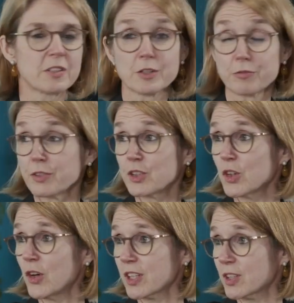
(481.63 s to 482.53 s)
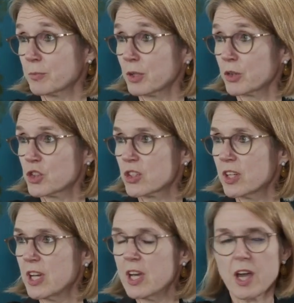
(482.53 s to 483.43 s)
different audit approach.
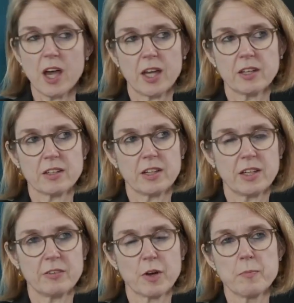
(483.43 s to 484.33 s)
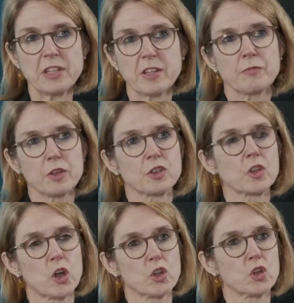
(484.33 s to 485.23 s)
Yeah. And for me, that was
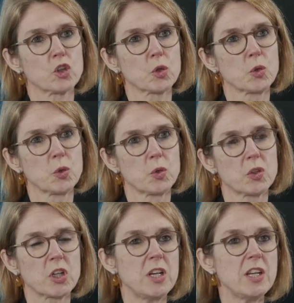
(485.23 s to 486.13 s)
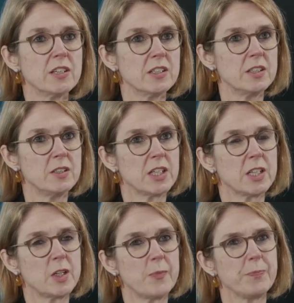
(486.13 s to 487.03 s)
not so clear,
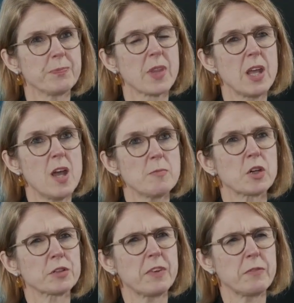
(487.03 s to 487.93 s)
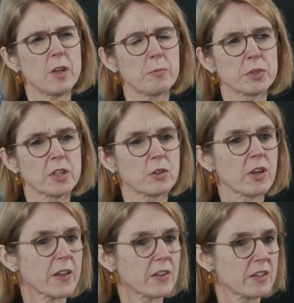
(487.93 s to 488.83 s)
because when we putting
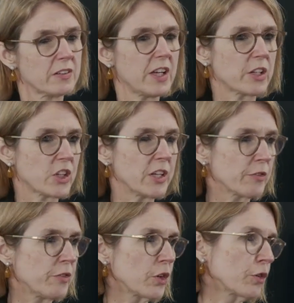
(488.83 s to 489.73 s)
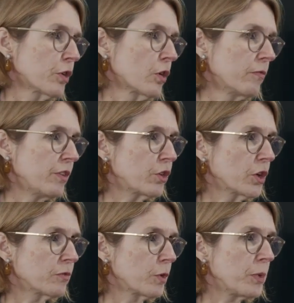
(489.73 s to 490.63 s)
together the agenda for the forum, we
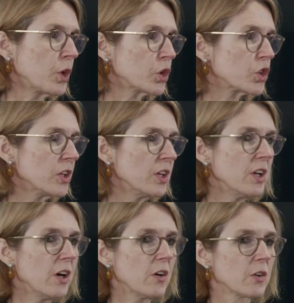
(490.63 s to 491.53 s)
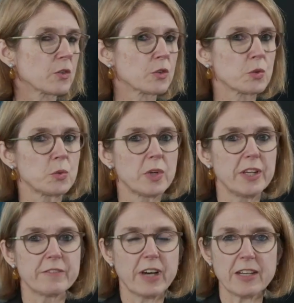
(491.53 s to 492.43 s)
thought it would be good also to
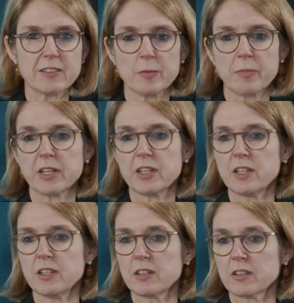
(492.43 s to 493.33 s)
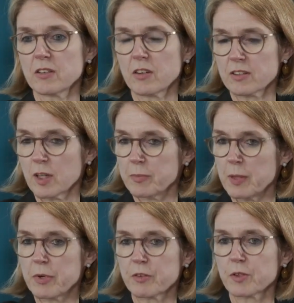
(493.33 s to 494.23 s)
invite somebody or some
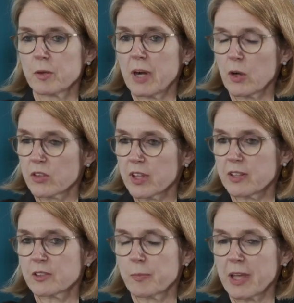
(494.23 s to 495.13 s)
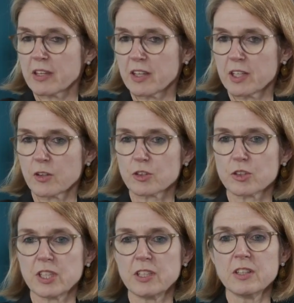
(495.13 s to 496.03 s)
people from outside the banking
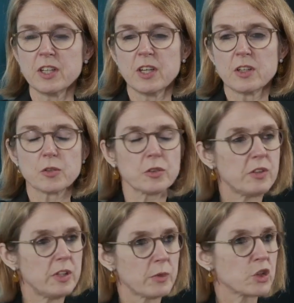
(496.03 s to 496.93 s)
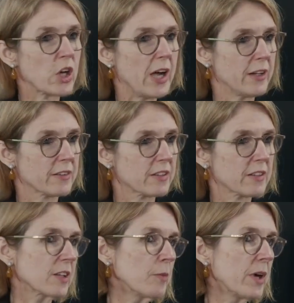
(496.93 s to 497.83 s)
industry to see which answer
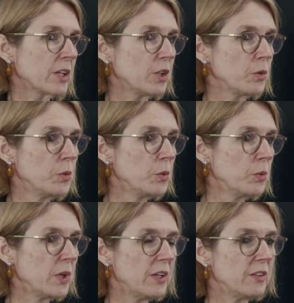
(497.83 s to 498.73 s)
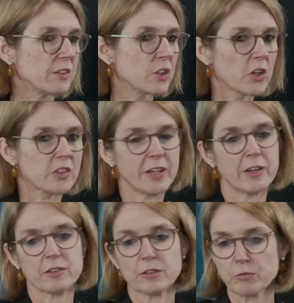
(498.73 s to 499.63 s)
somebody who is not
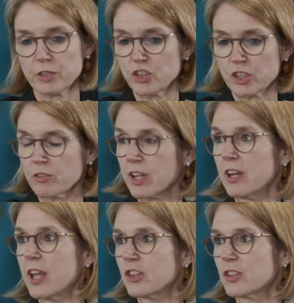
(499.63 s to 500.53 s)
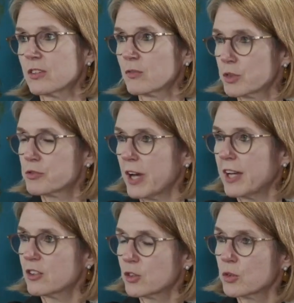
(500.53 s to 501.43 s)
under this rigid regulation would
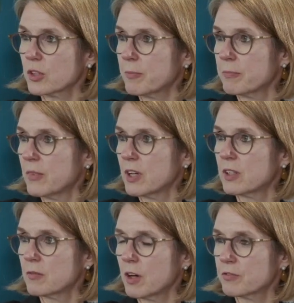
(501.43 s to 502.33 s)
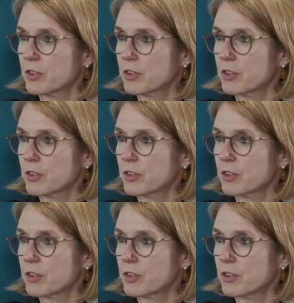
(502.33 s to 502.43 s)
find to some of the